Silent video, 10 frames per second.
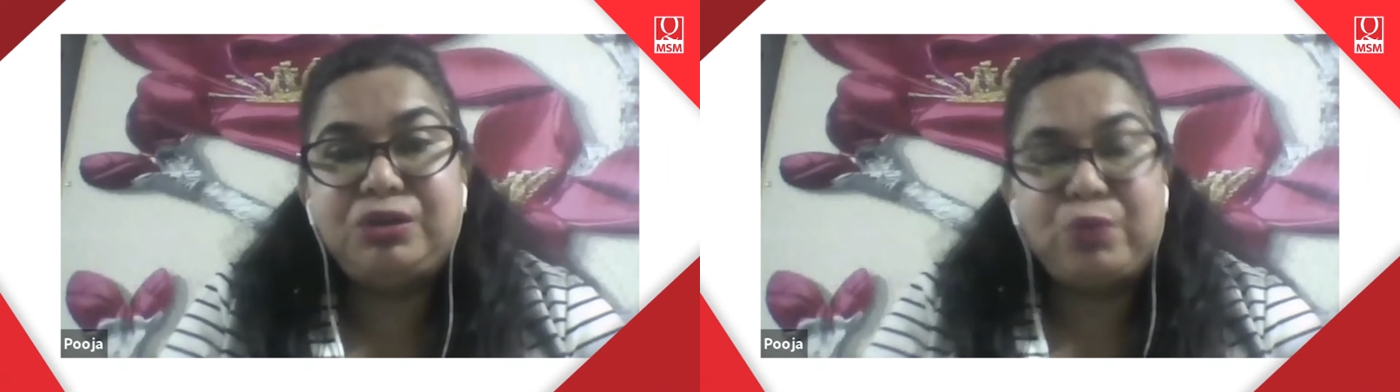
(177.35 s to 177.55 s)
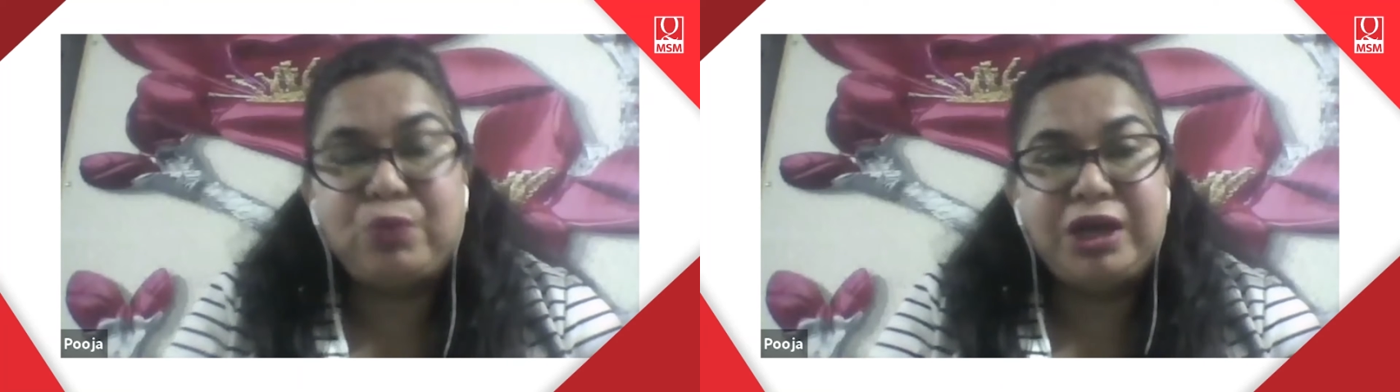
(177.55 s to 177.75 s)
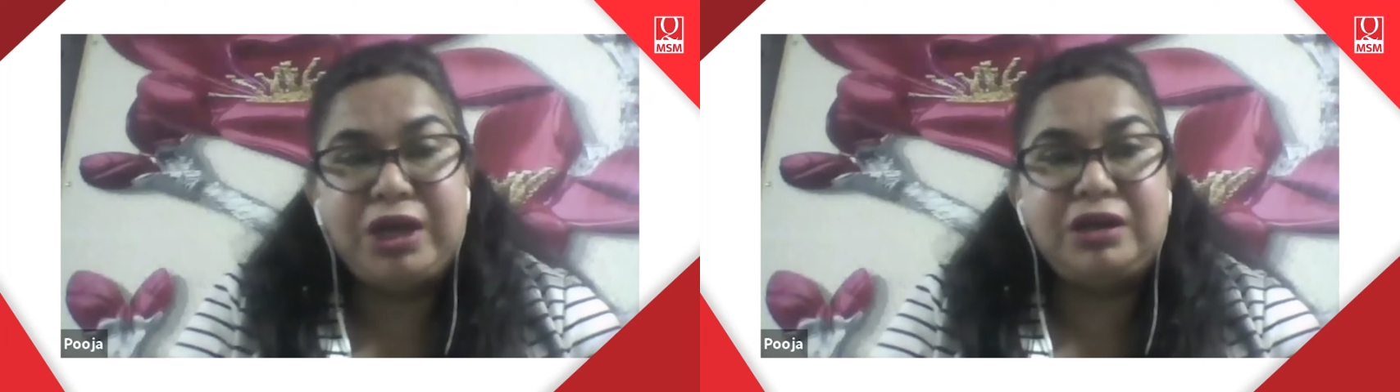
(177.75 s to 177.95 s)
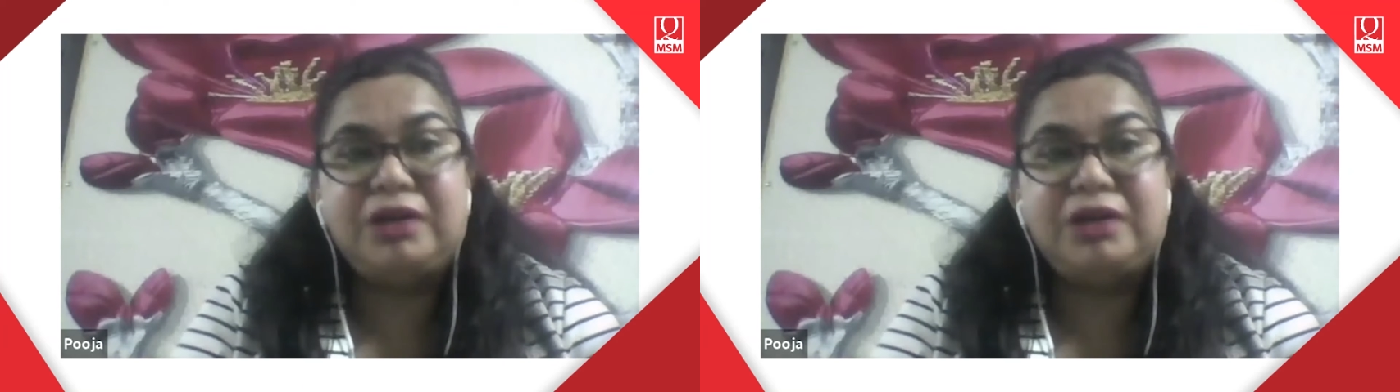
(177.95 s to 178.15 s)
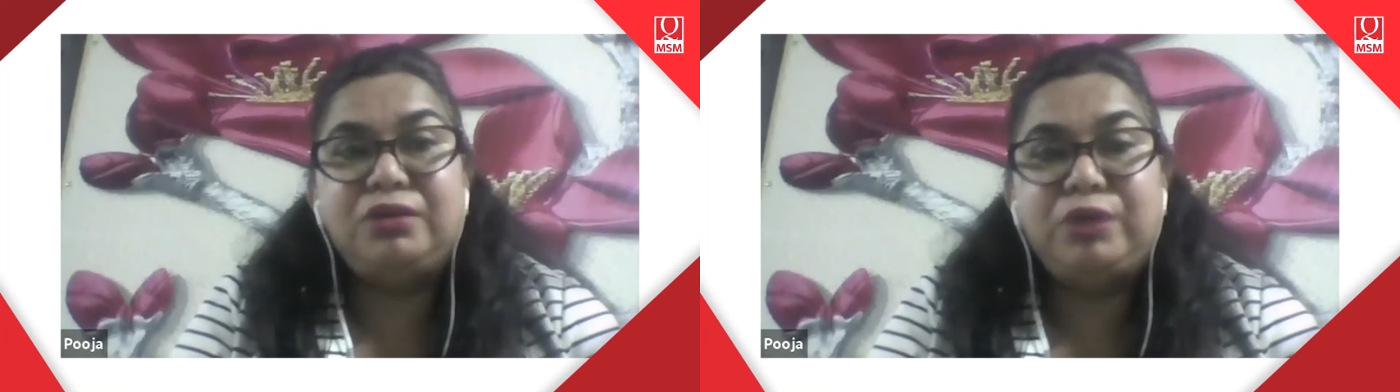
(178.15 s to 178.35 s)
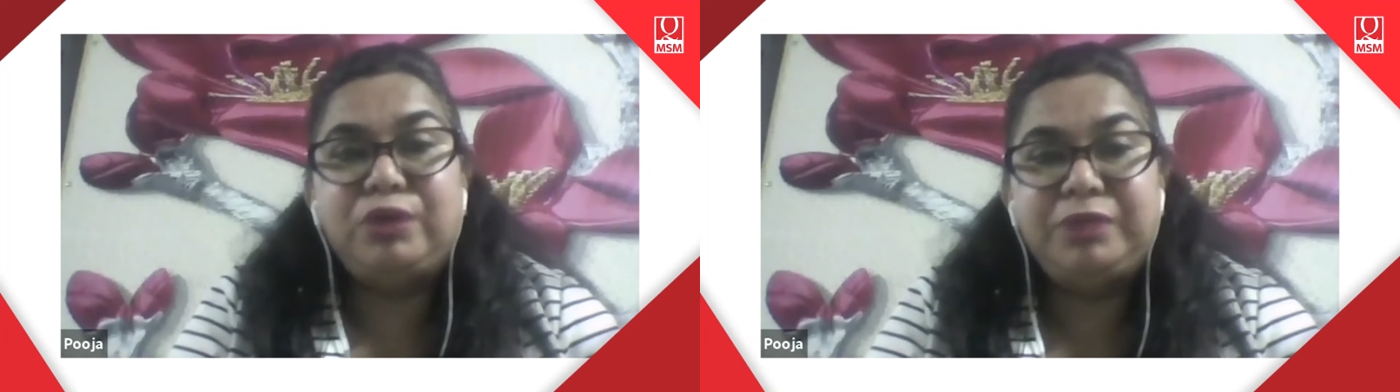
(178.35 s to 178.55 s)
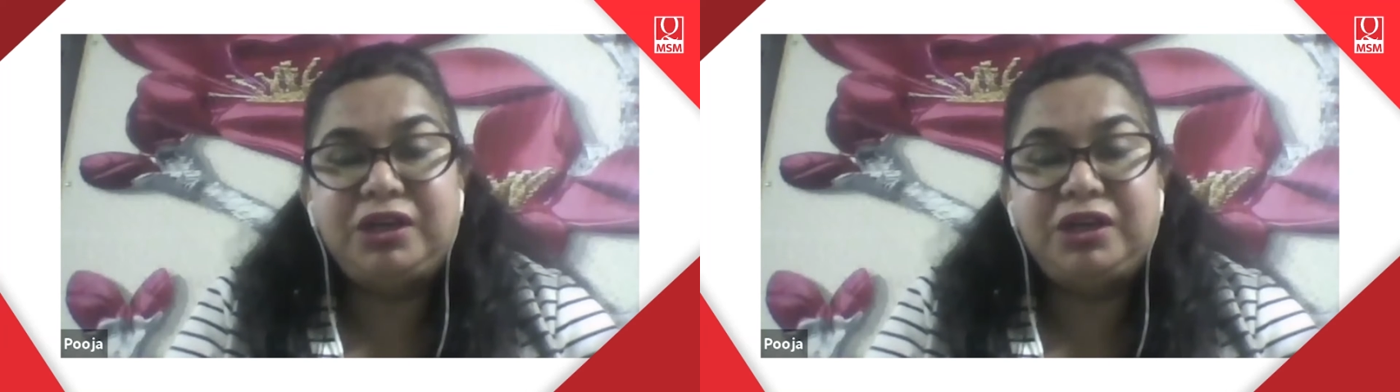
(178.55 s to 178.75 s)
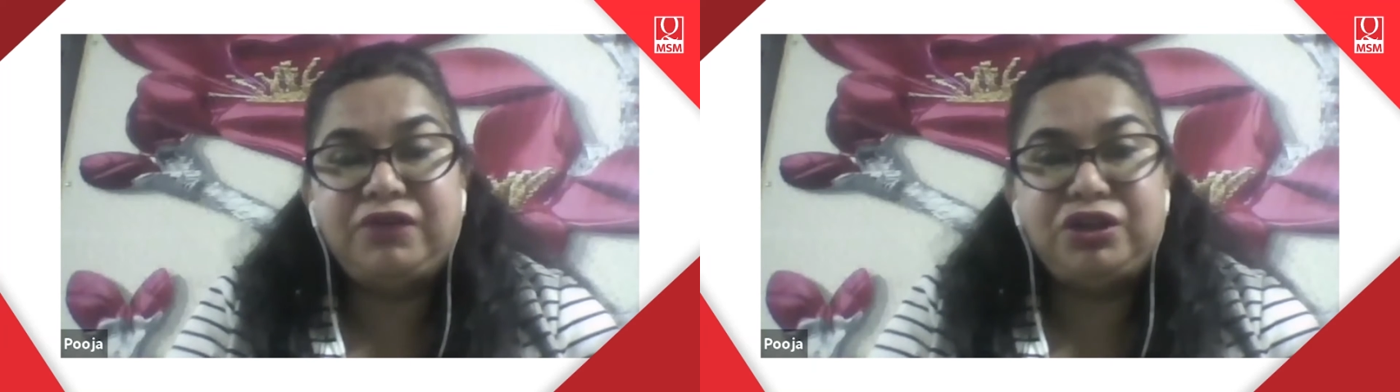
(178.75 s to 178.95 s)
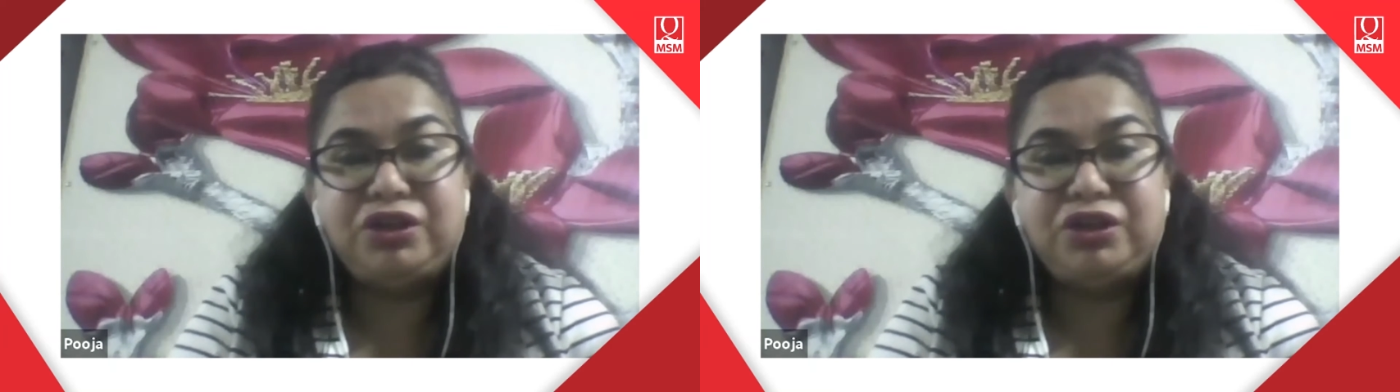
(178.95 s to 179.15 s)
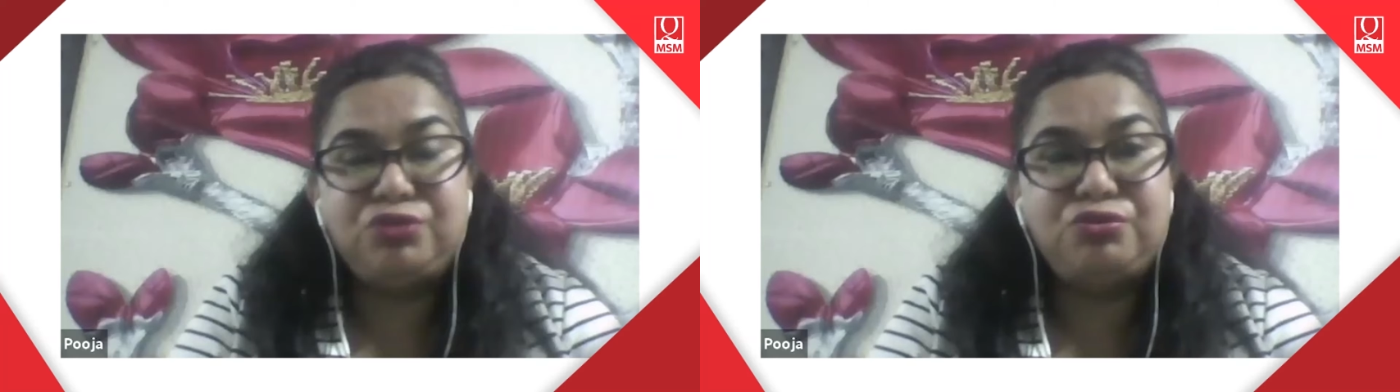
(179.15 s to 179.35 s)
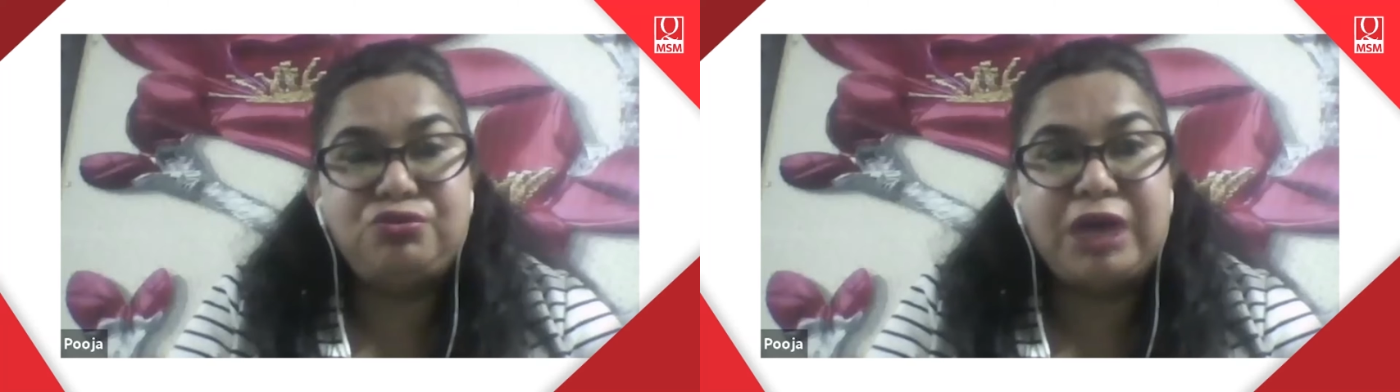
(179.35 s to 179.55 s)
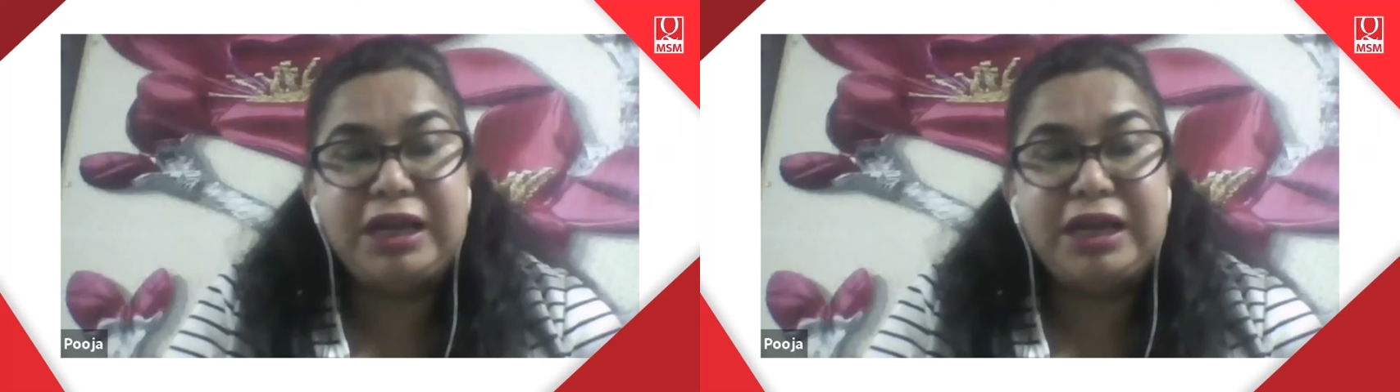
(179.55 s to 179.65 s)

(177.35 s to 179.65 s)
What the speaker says: where Karan will be giving you an